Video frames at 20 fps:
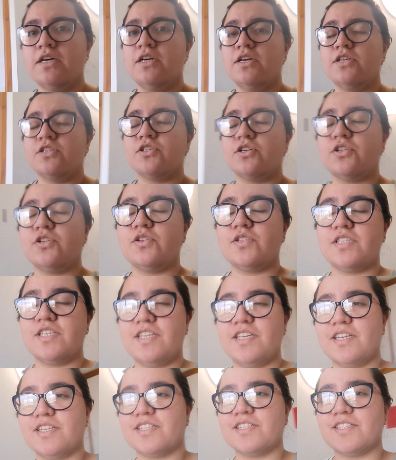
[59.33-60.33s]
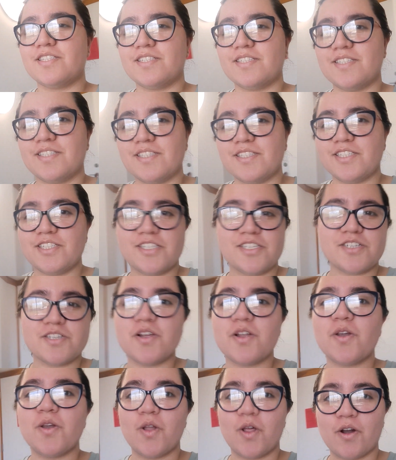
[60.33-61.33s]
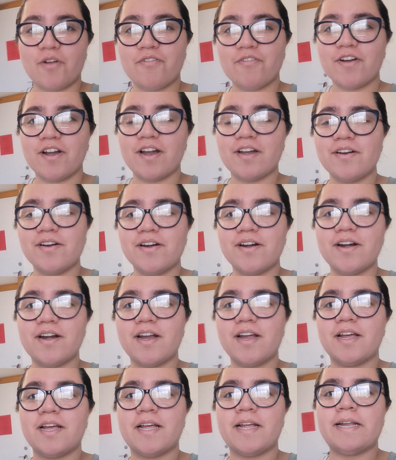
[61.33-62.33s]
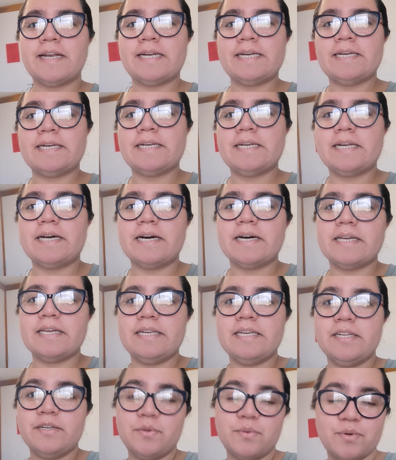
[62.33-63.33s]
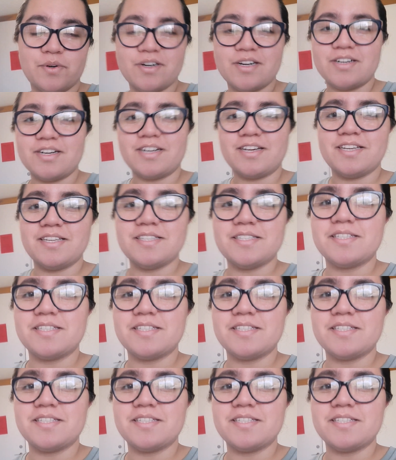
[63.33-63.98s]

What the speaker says: So you see, it's just a lot of clutter, and I need to organize